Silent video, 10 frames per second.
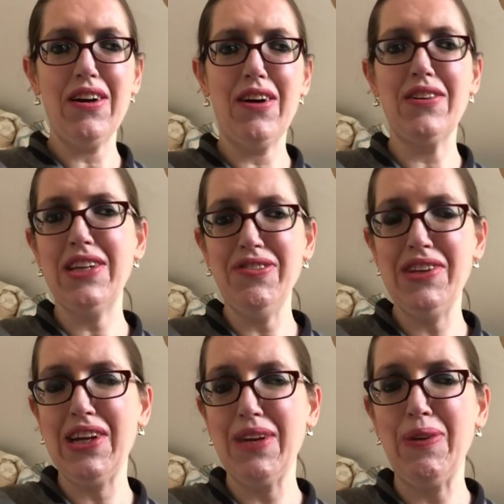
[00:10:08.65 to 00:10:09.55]
I'm
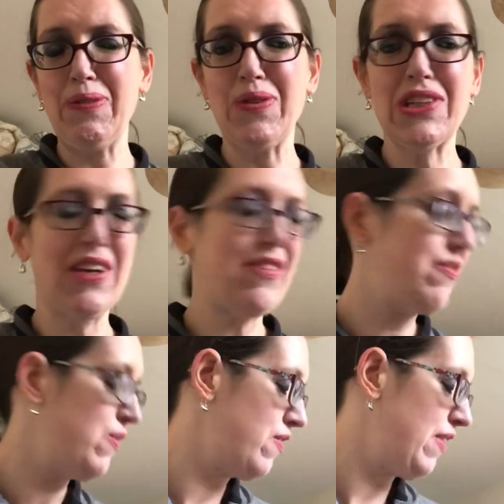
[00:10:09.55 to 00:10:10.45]
definitely going to make me want to look for
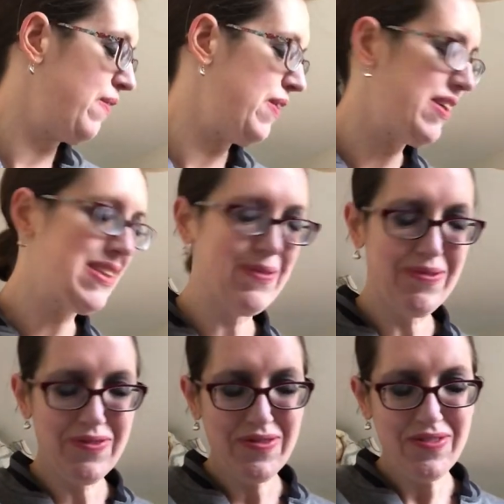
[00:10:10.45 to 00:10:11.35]
more of her
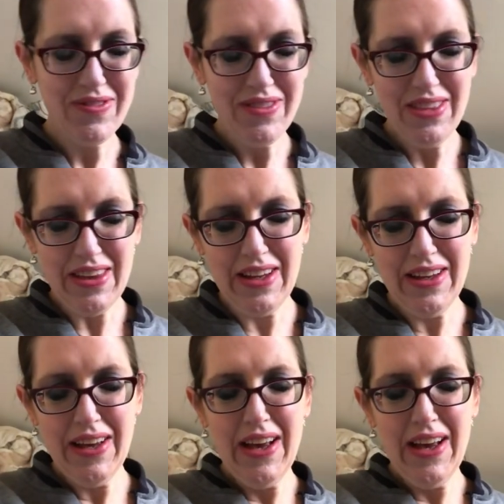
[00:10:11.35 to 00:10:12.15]
books.